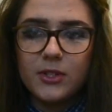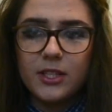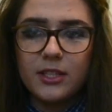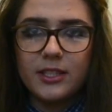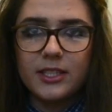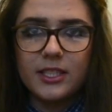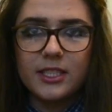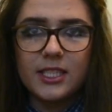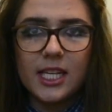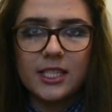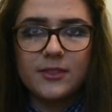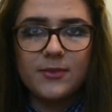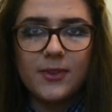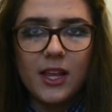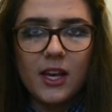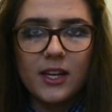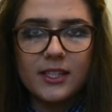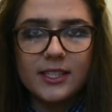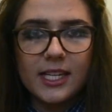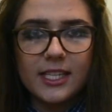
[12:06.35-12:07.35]
to
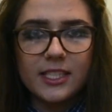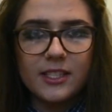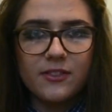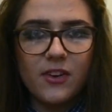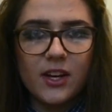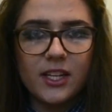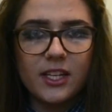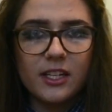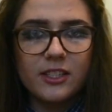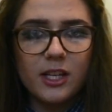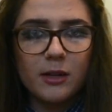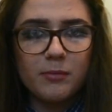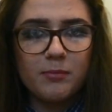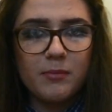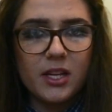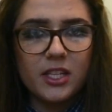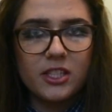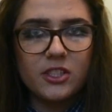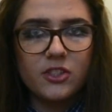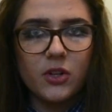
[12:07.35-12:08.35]
successfully identify the
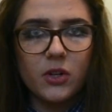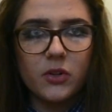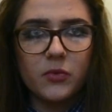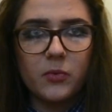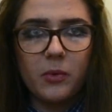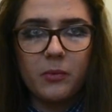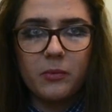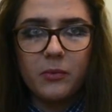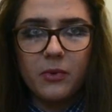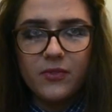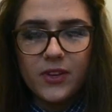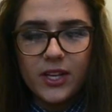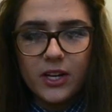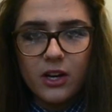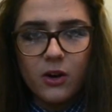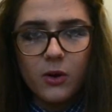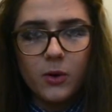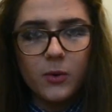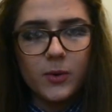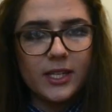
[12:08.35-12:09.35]
submerged genre within
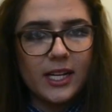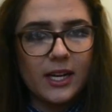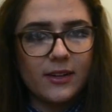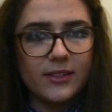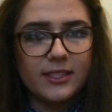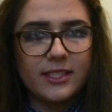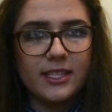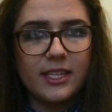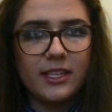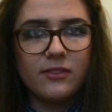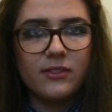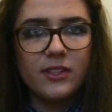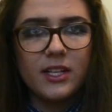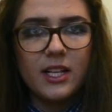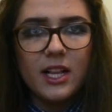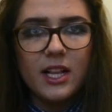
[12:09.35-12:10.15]
our horror narrative,